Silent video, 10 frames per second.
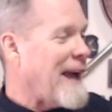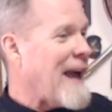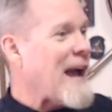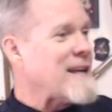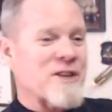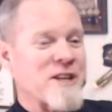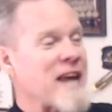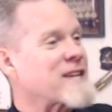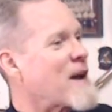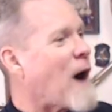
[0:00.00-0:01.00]
And the
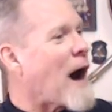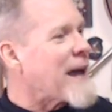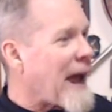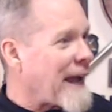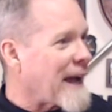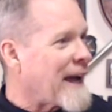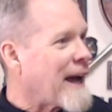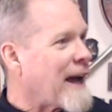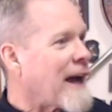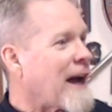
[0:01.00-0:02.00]
snake's MIA.
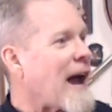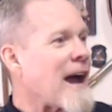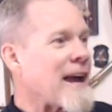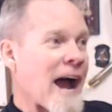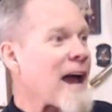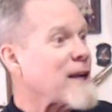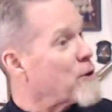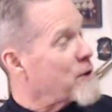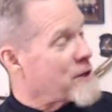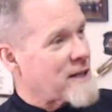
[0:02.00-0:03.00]
And I had
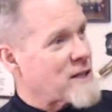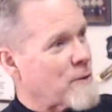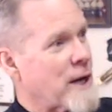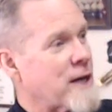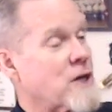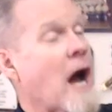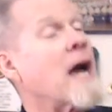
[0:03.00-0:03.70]
your exact same reaction.